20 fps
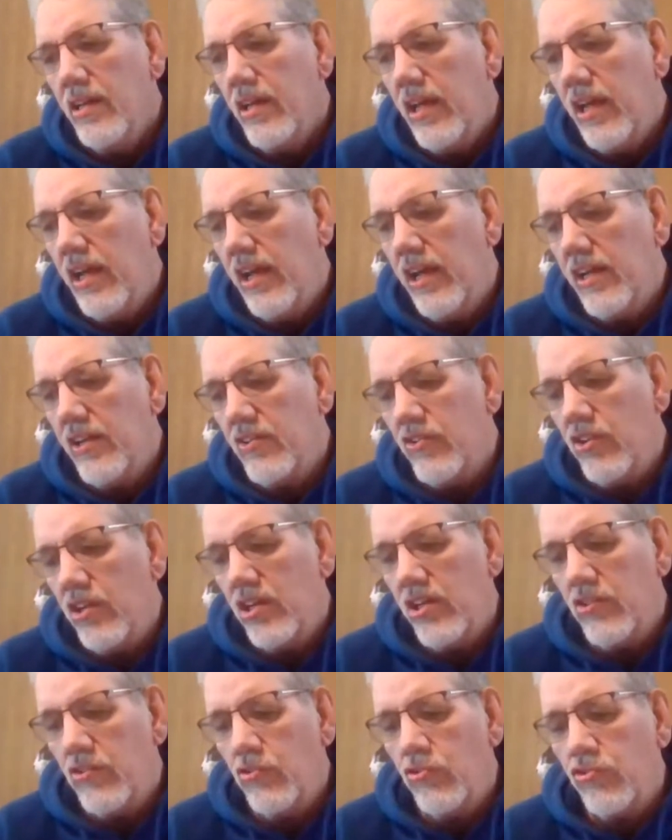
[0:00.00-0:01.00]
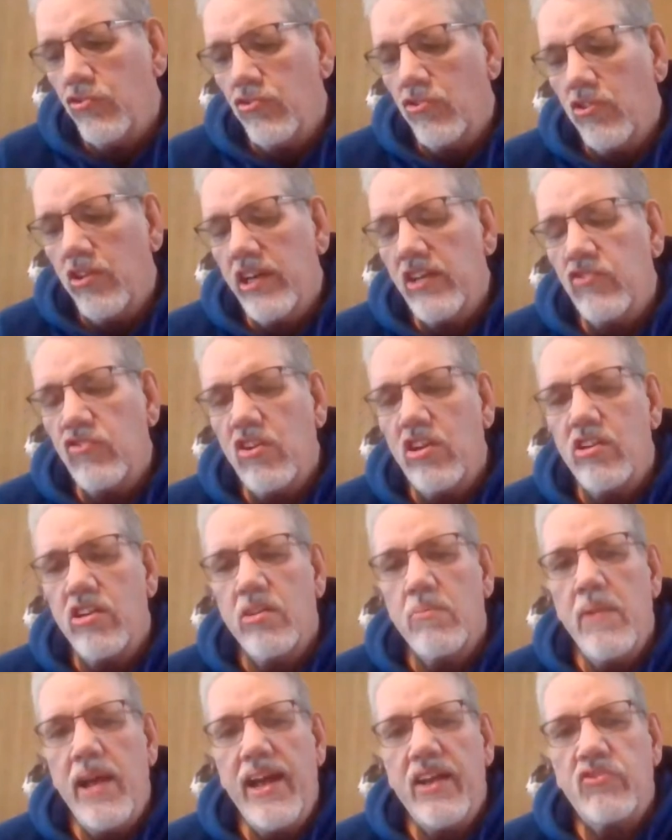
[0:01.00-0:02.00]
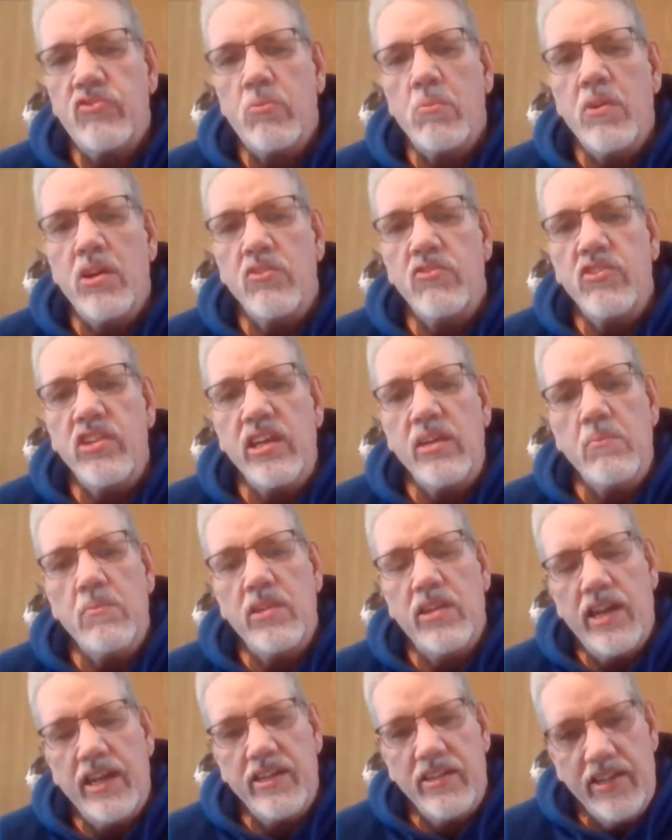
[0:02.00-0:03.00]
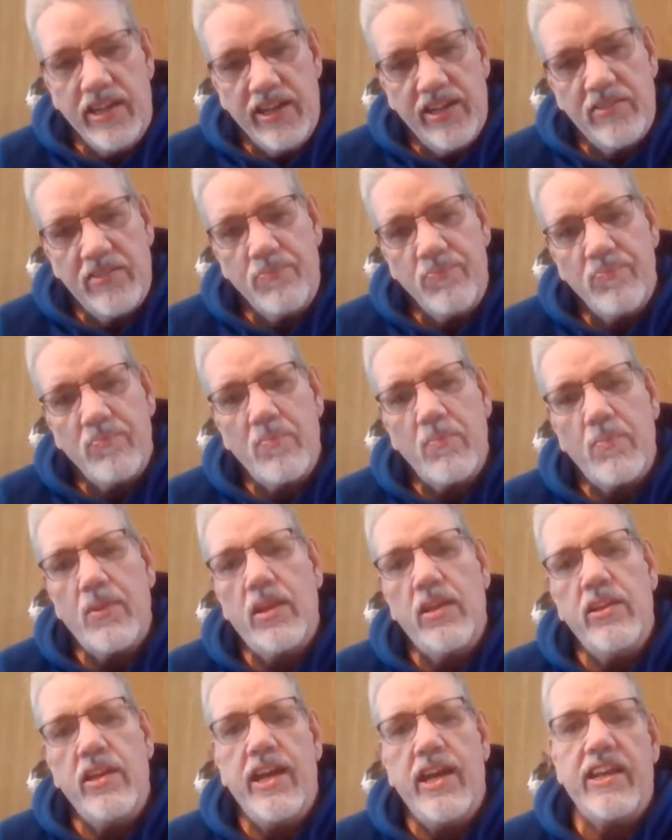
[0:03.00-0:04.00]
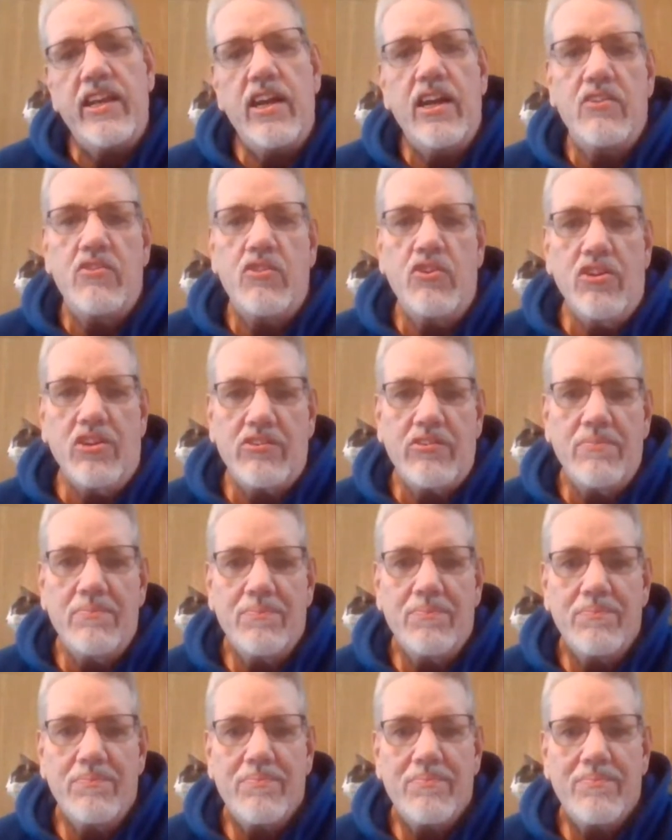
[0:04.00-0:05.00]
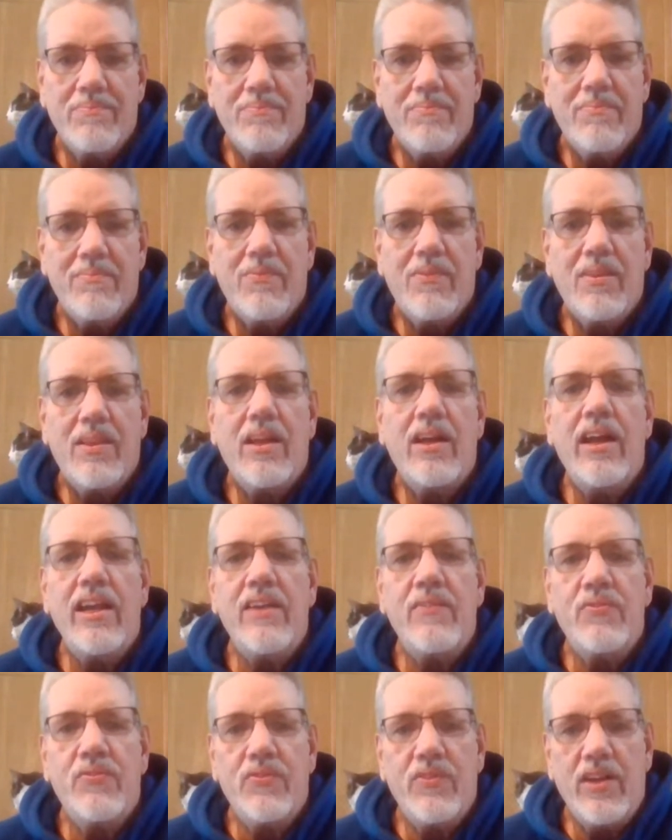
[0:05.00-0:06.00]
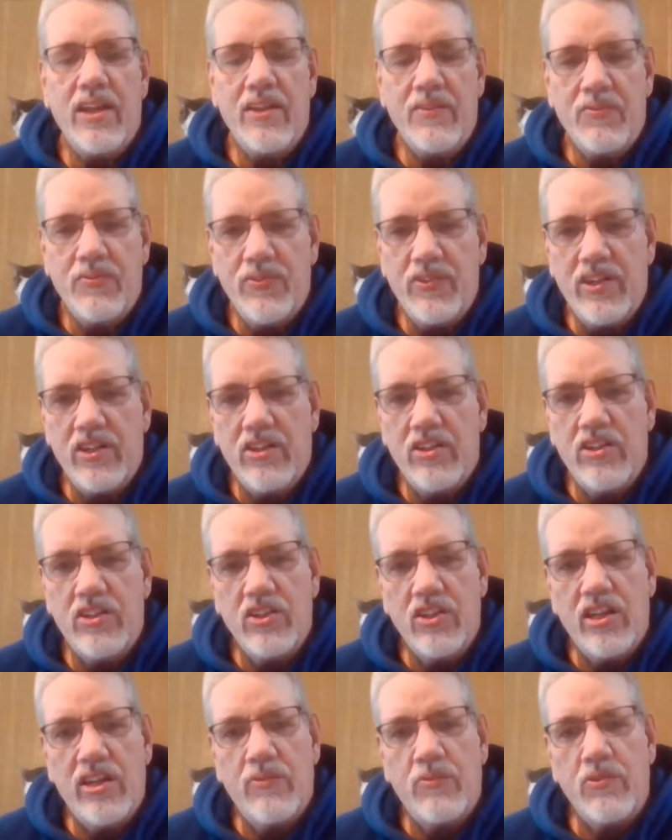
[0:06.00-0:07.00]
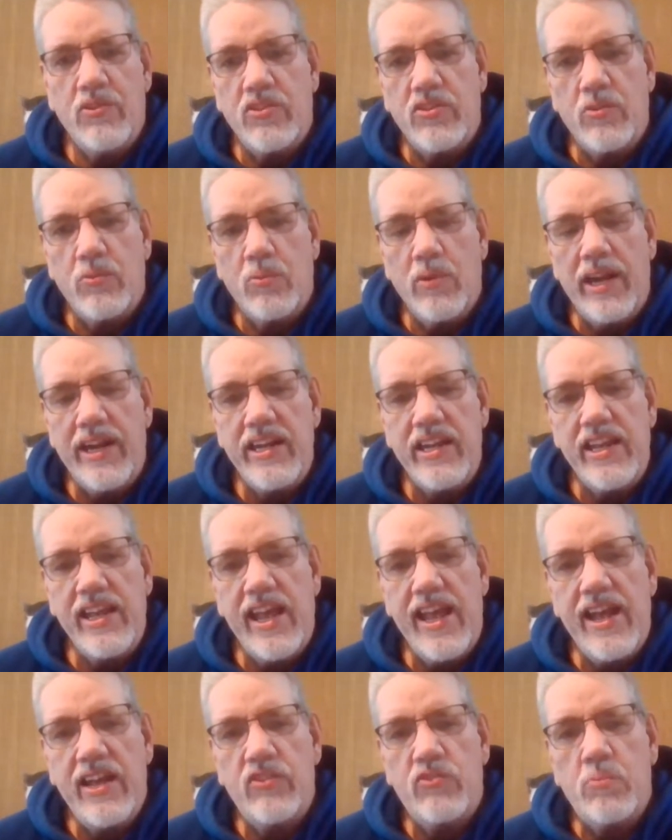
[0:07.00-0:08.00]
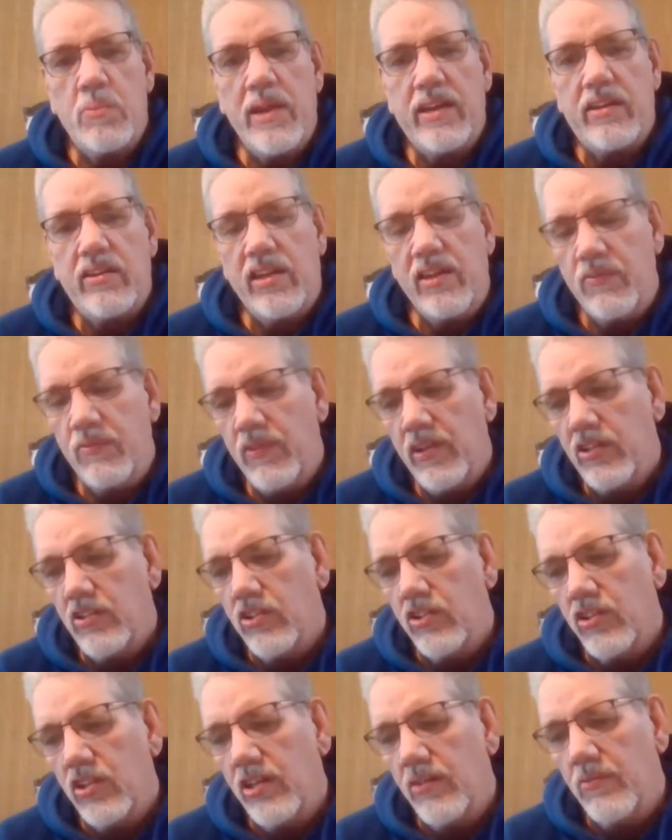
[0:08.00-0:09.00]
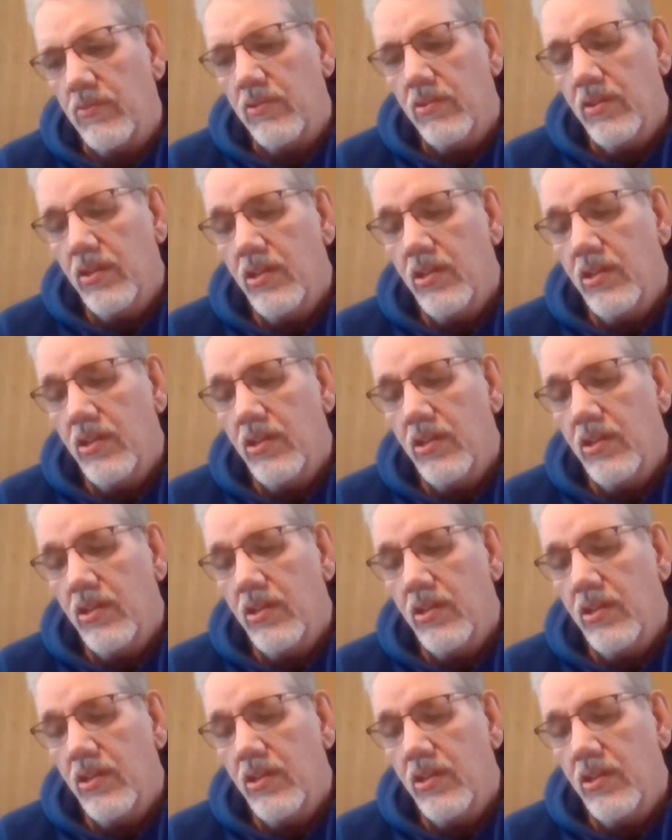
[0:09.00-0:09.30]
and do stories on our basketball team. And I did, and I got hooked. I fell in love with the writing aspect. I fell in love